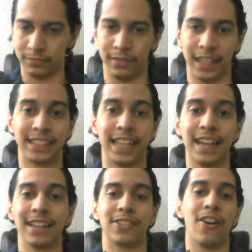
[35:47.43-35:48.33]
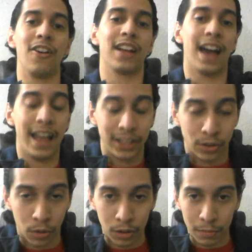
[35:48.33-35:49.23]
let's get a tall guy at
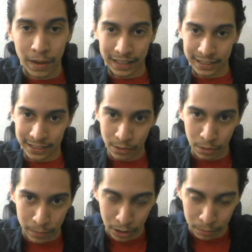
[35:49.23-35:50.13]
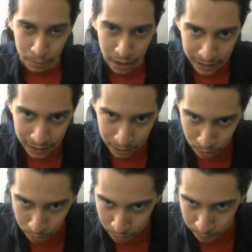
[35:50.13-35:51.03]
quarterback and see what Bill O'Brien can
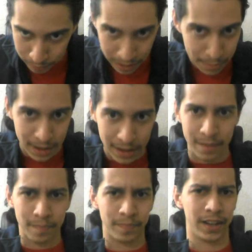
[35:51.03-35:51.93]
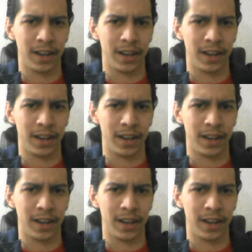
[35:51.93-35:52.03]
do with him. Maybe,